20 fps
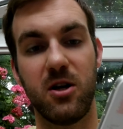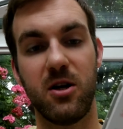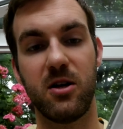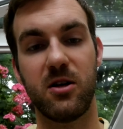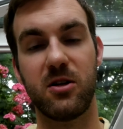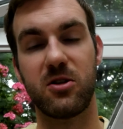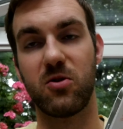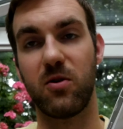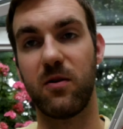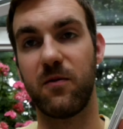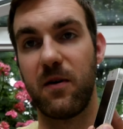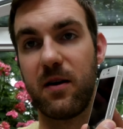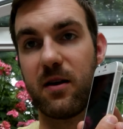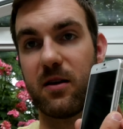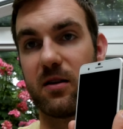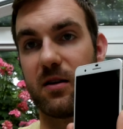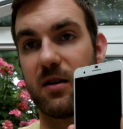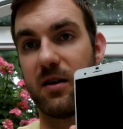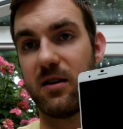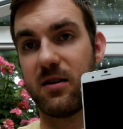So if I
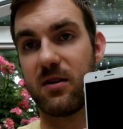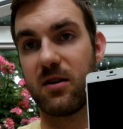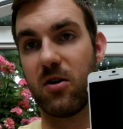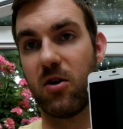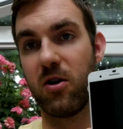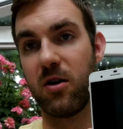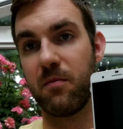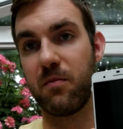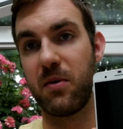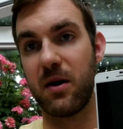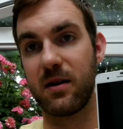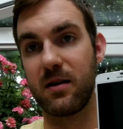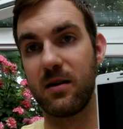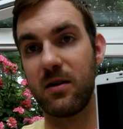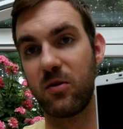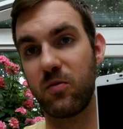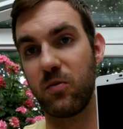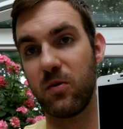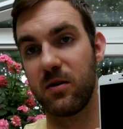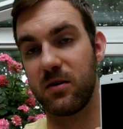hit the on button,
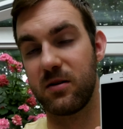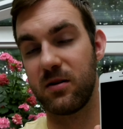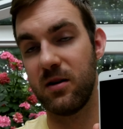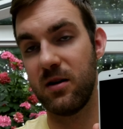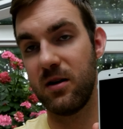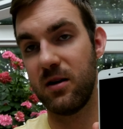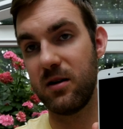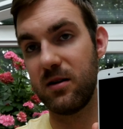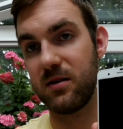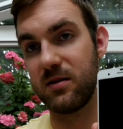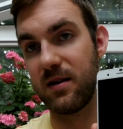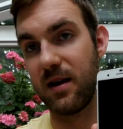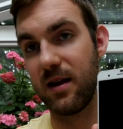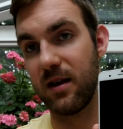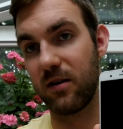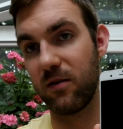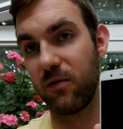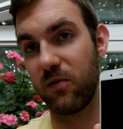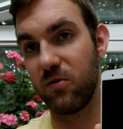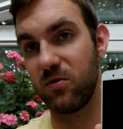it will take
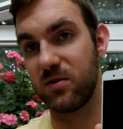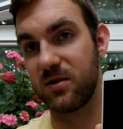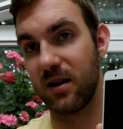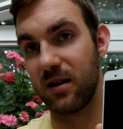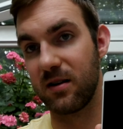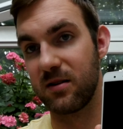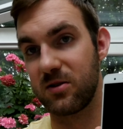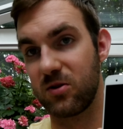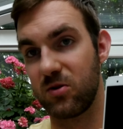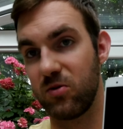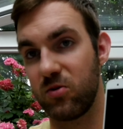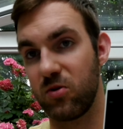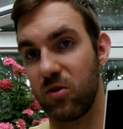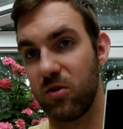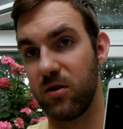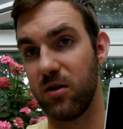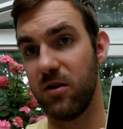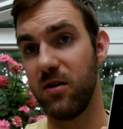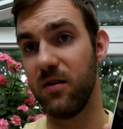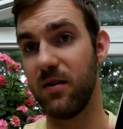a few seconds to turn on.